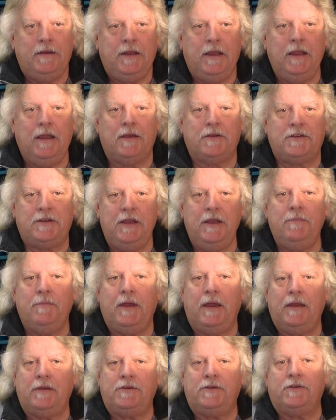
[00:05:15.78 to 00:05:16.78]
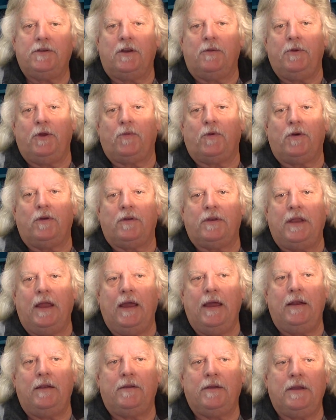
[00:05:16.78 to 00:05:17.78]
TLC match is going to be world
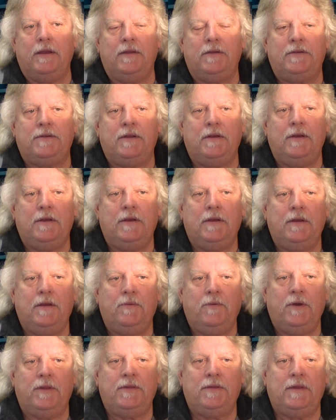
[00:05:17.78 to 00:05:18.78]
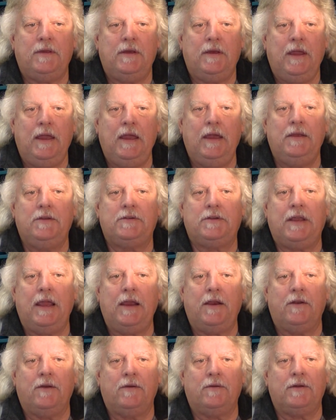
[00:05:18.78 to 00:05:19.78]
title against uh, with uh, Edge
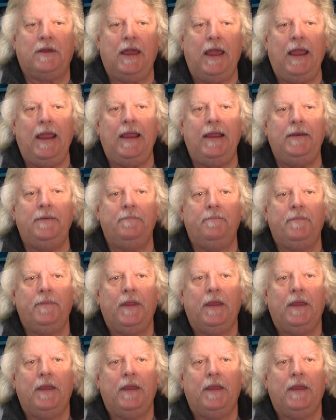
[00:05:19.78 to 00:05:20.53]
taking on Kane.